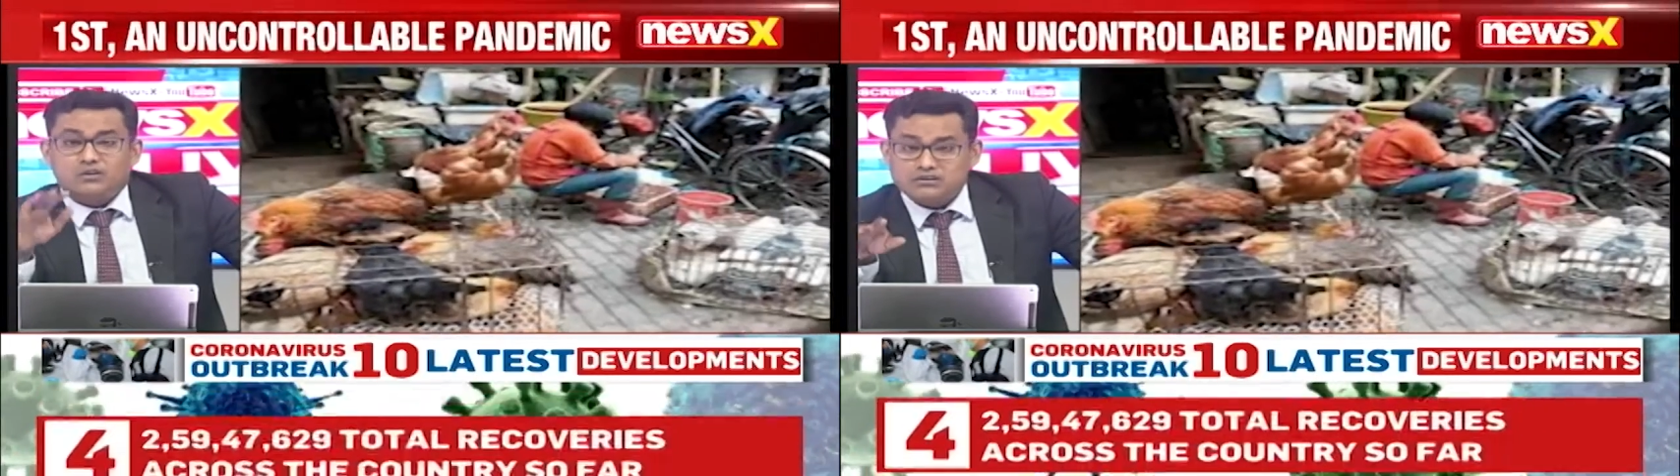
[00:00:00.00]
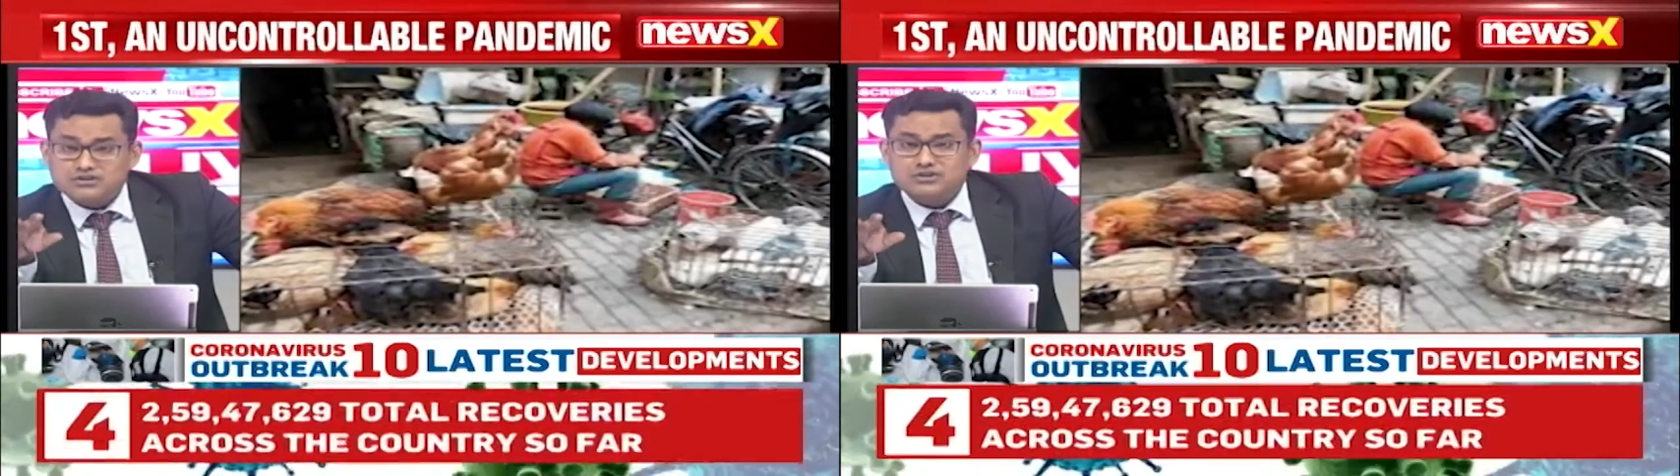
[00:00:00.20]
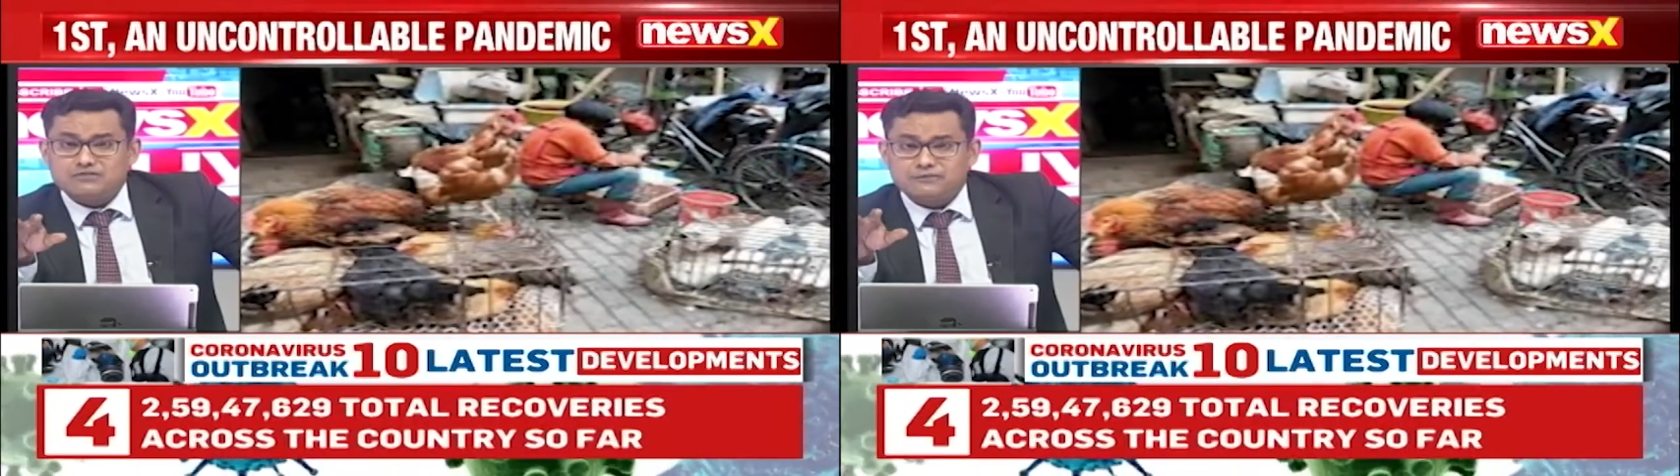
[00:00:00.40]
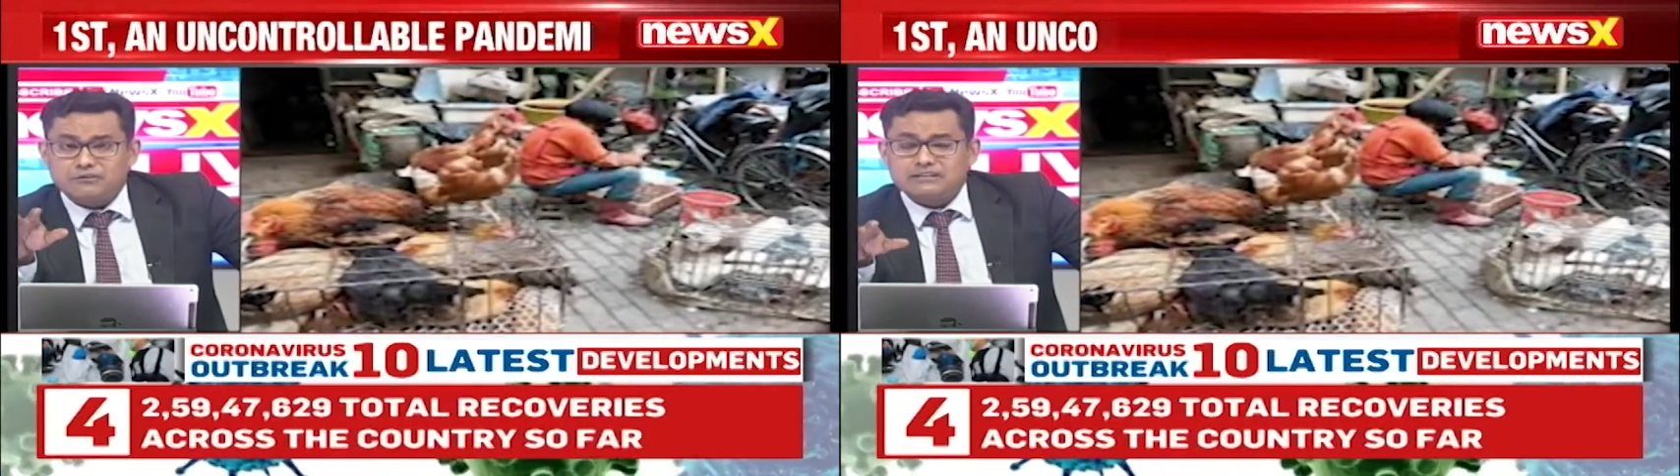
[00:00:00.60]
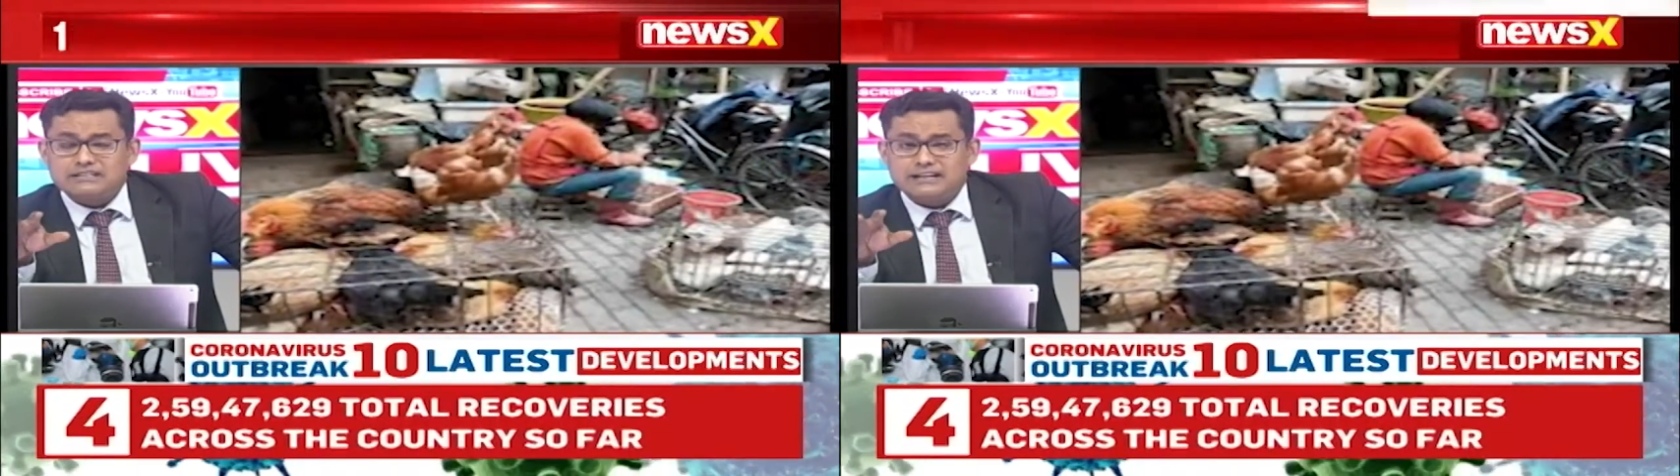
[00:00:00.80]
origin of
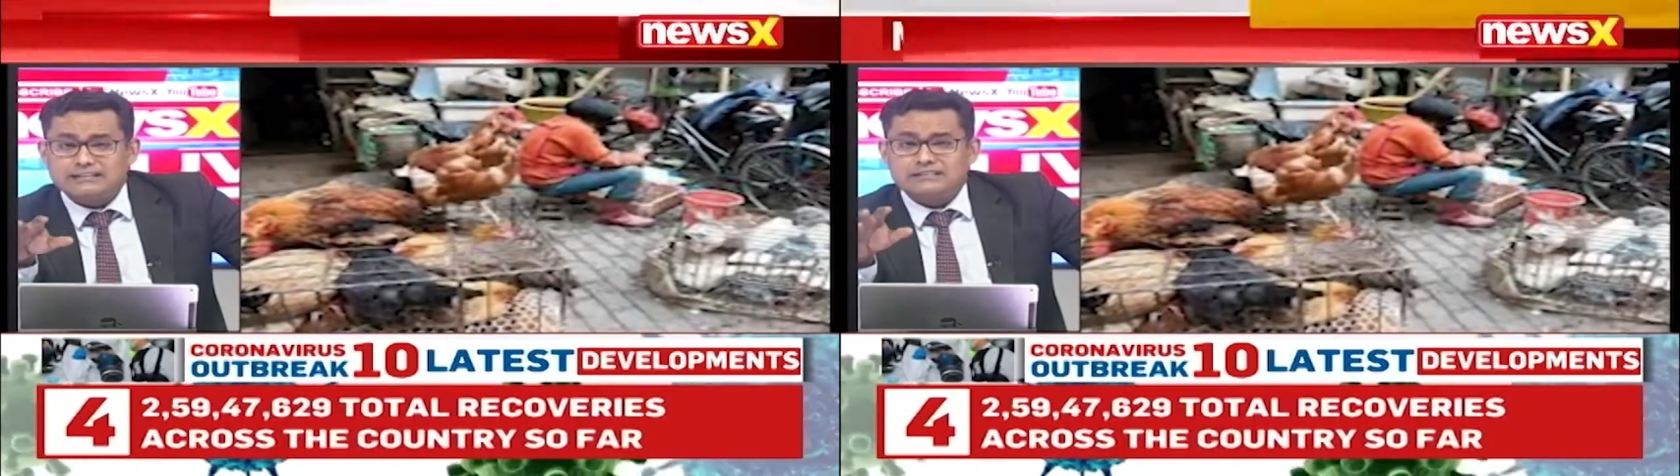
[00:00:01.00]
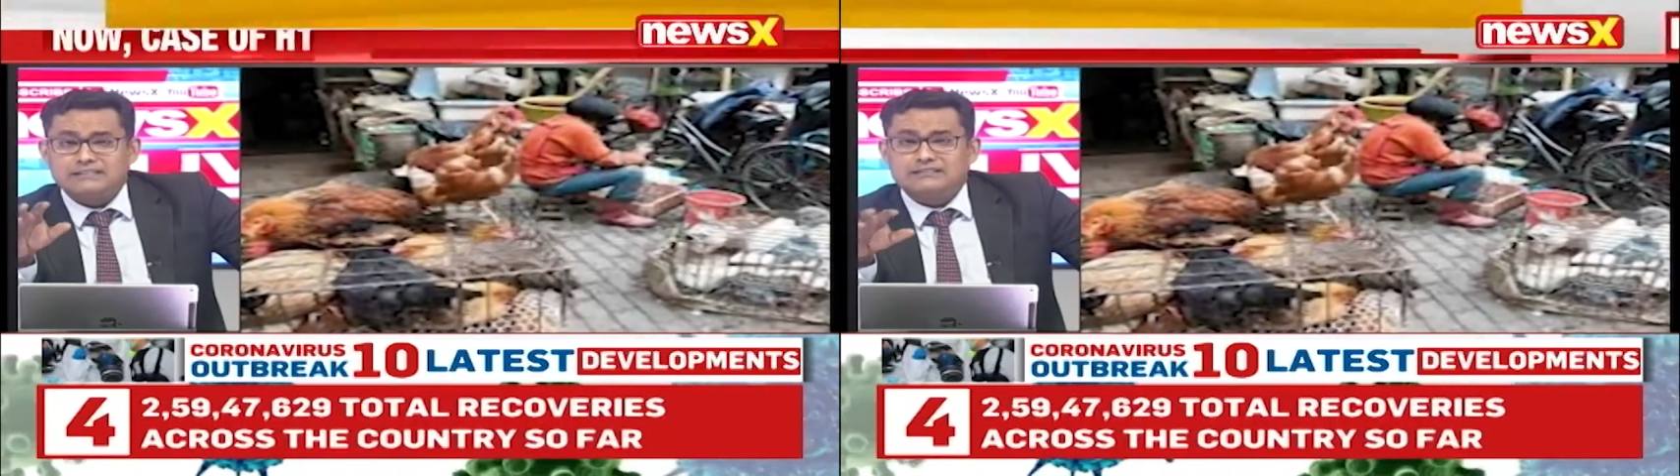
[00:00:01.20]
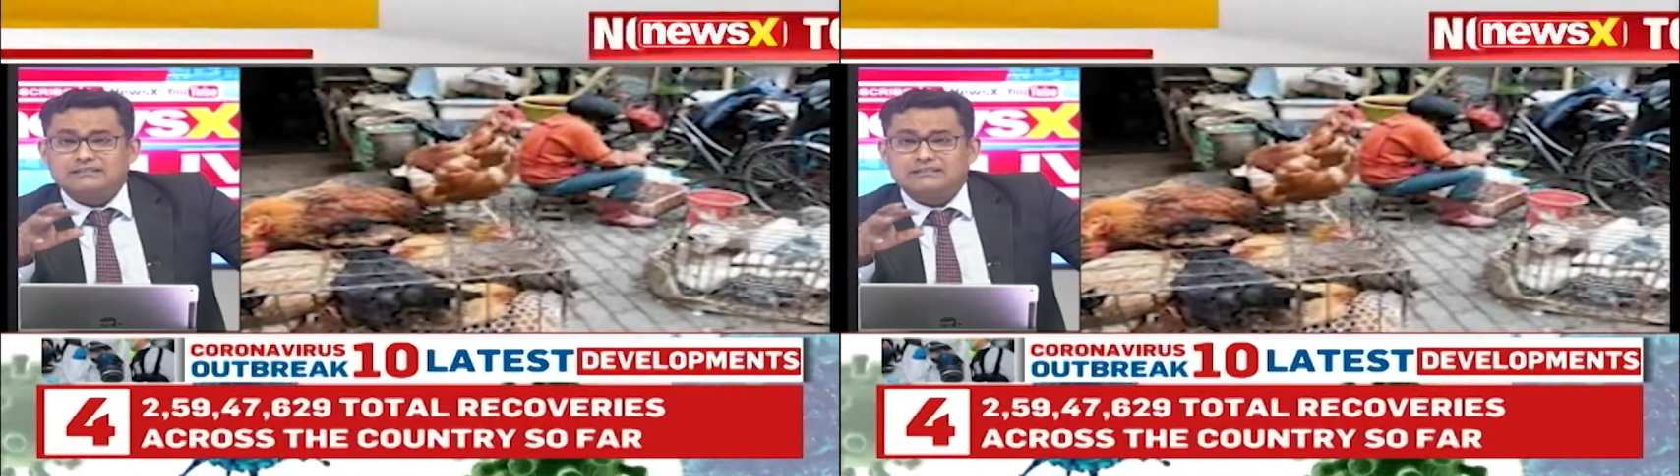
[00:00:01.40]
COVID-19